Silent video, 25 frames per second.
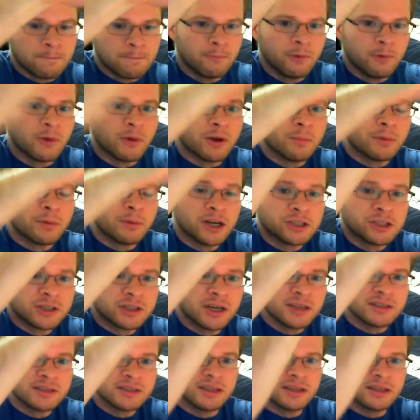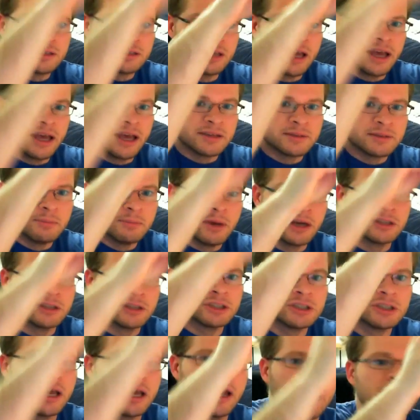we're going to pressurize this as
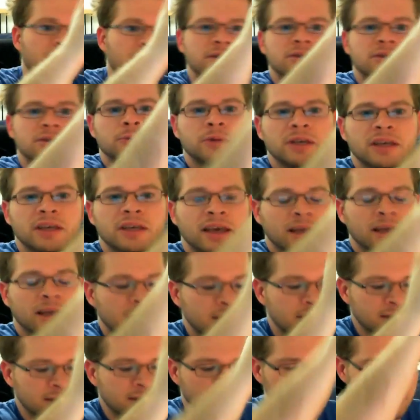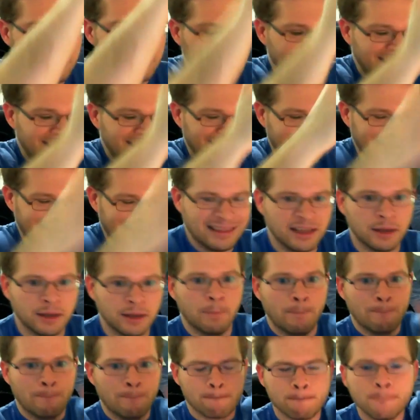much as we can
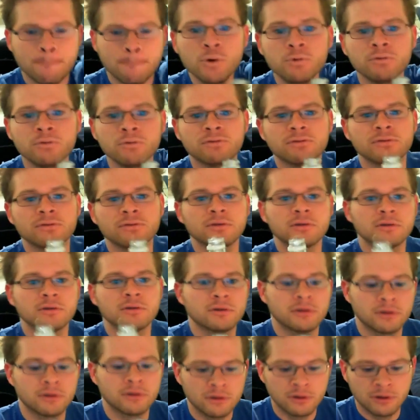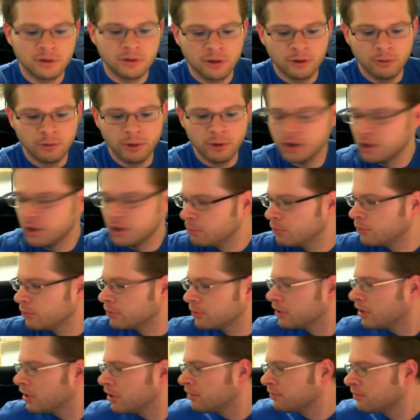poof! Quickly pull
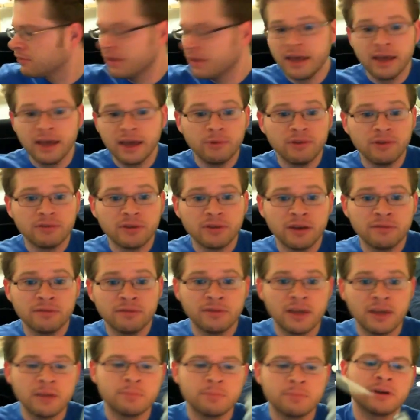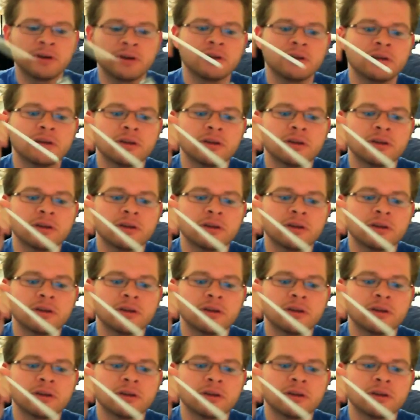it off, and we've got vapor.